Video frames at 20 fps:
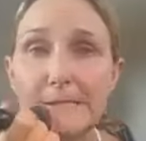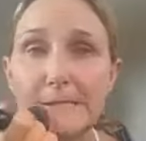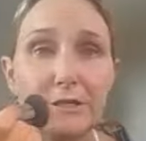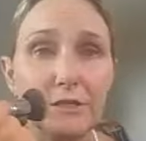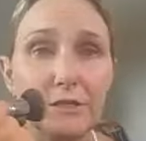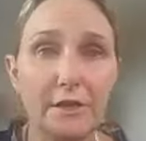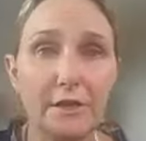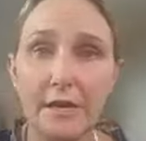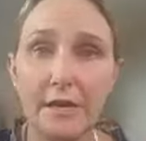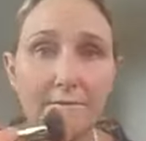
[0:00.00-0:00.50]
So
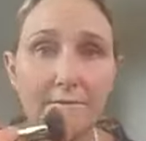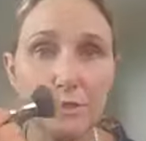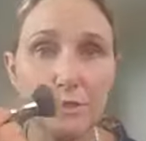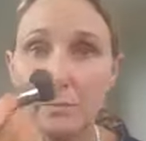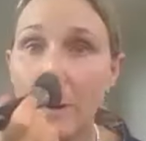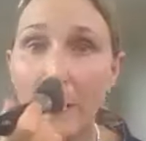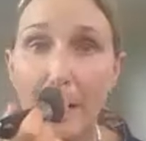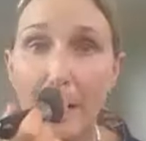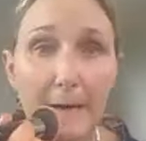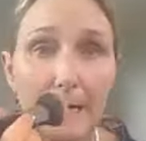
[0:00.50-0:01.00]
you don't have
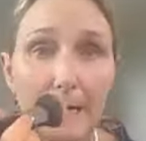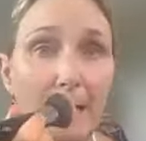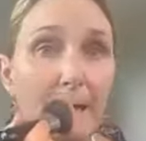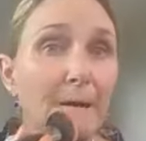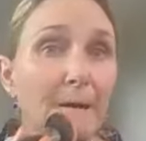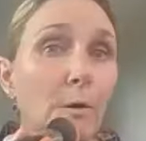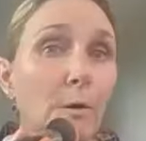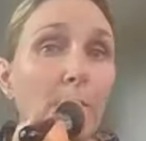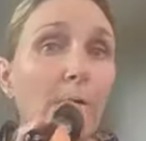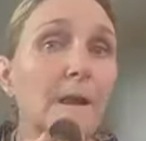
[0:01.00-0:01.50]
to worry
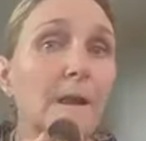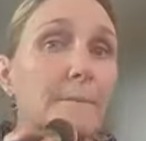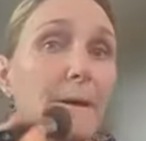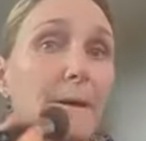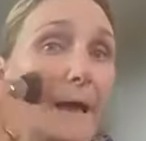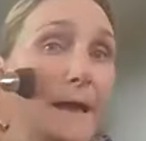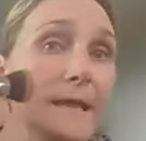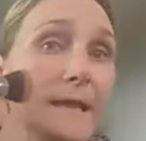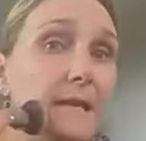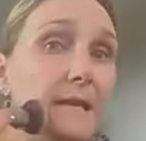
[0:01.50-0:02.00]
at all
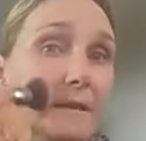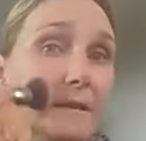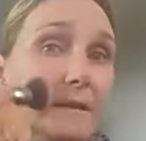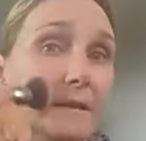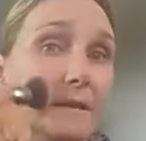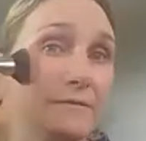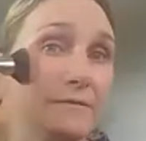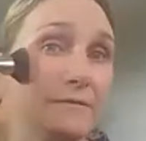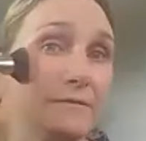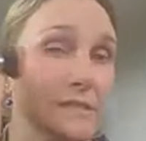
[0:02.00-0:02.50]
about any
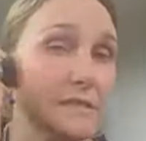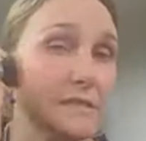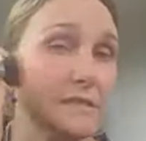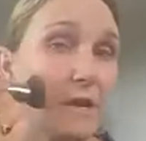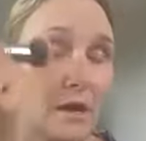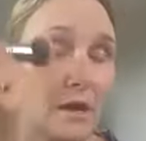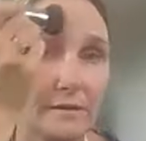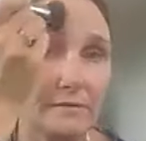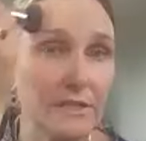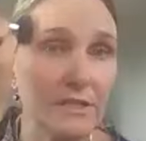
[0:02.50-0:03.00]
of those
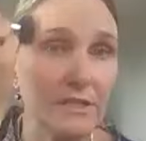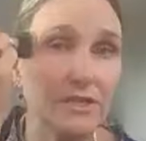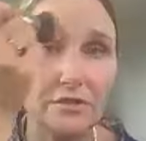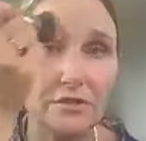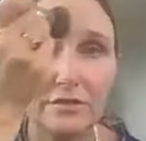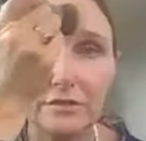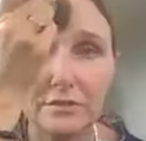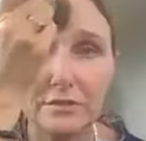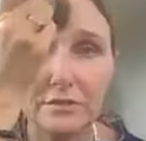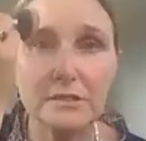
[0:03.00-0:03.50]
kind of
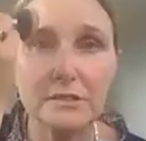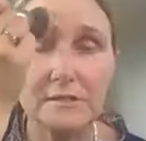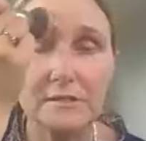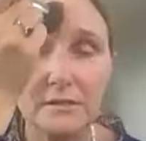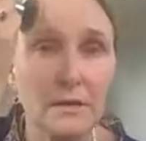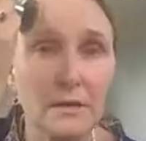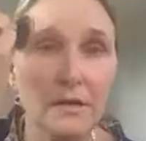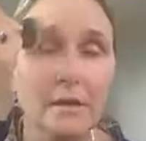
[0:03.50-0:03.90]
issues.